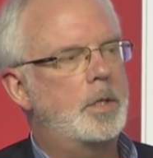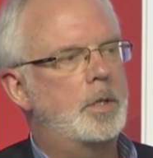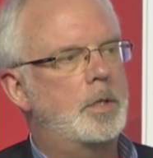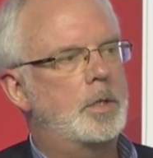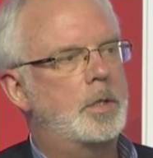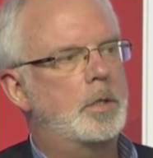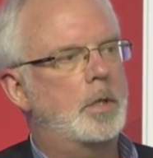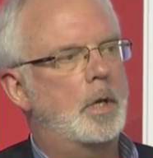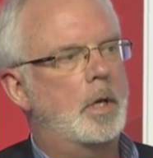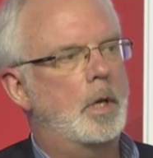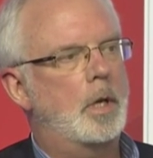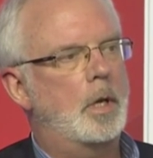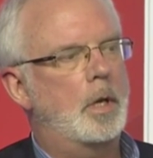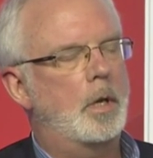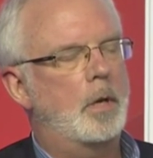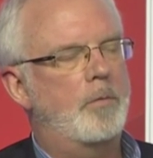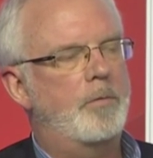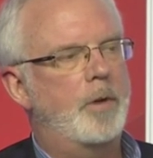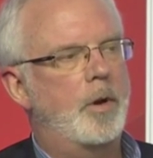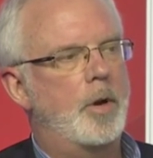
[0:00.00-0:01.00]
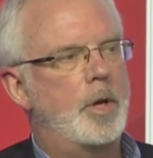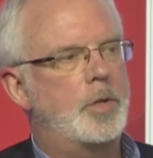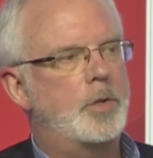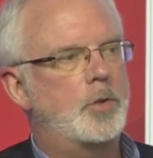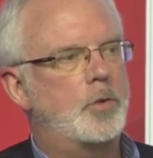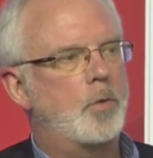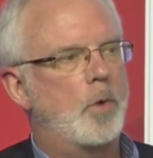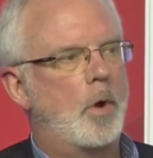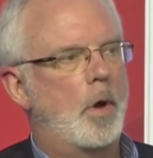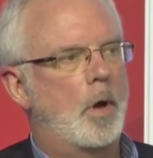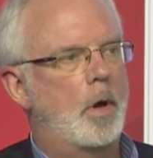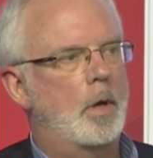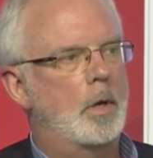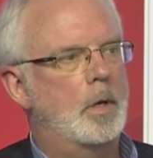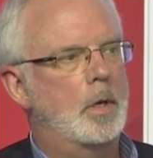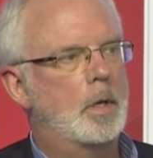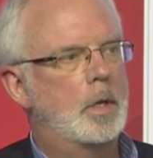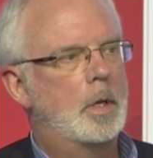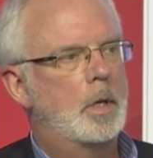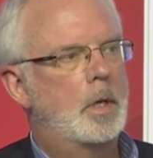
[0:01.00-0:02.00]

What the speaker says: is a very strong